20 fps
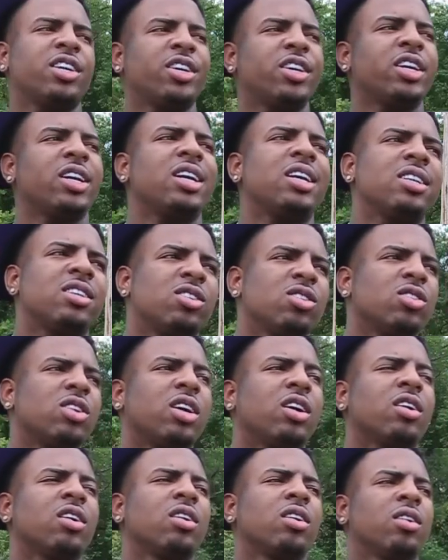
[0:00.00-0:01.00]
in here and that too
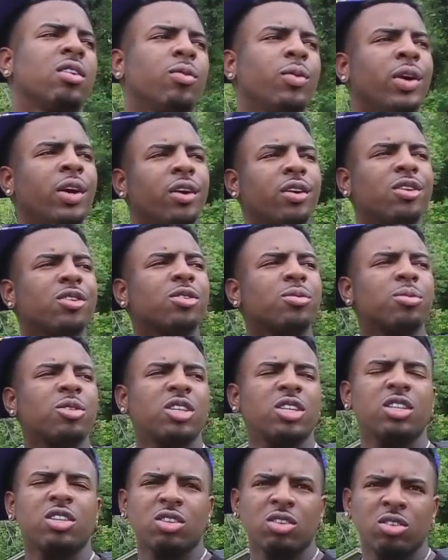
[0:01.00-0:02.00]
though. Yeah. We're gonna do some
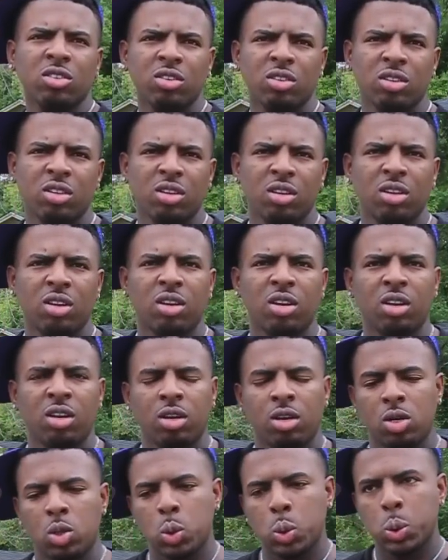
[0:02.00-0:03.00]
shit soon. Yeah, that's
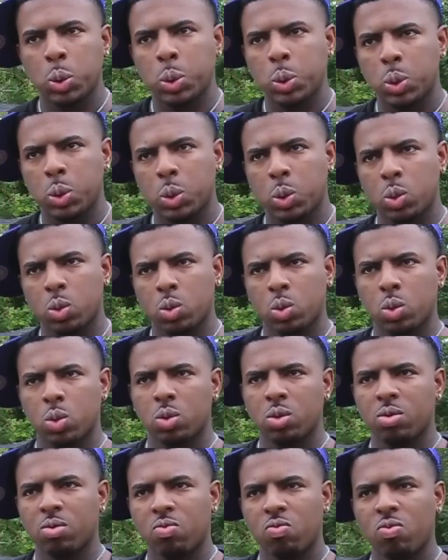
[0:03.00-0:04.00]
what's you up. taking off
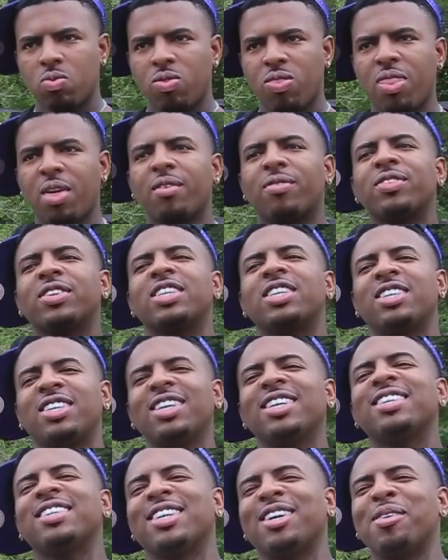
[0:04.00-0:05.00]
the That's some
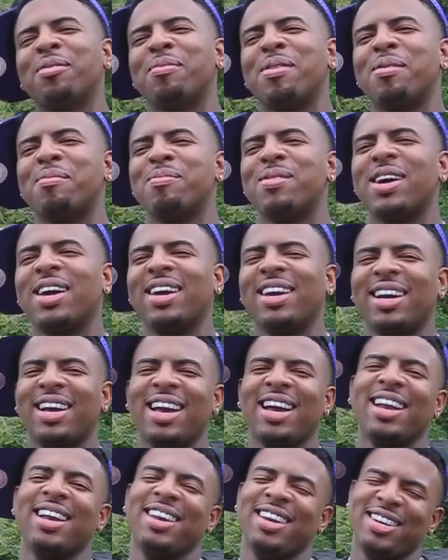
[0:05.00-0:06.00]
shit show, my boy.
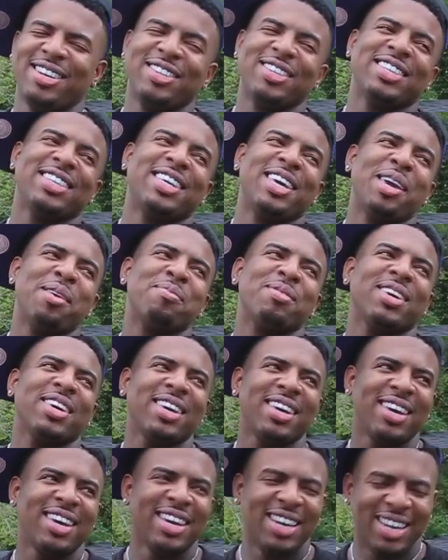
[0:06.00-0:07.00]
Goddamn skippy. You be